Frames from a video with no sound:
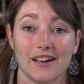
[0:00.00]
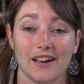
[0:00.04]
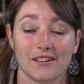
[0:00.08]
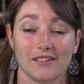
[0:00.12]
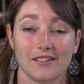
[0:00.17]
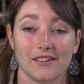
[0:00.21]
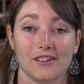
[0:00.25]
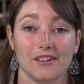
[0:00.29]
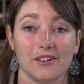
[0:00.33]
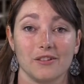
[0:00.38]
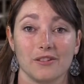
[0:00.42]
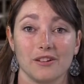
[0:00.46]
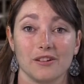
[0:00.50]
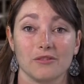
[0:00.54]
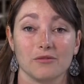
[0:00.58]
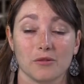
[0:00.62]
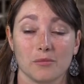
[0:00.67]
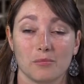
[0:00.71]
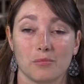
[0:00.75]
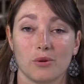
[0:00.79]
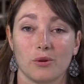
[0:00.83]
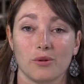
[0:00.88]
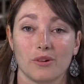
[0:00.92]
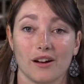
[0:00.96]
execute it and
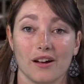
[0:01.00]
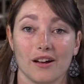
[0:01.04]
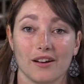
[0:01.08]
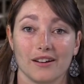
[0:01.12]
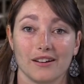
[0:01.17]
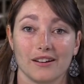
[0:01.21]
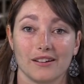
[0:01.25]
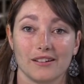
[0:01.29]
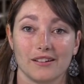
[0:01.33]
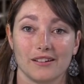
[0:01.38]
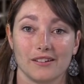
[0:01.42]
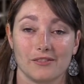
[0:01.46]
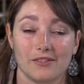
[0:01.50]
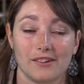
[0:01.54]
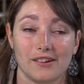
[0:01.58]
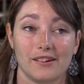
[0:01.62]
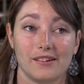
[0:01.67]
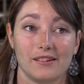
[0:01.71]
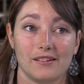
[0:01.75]
report on it, and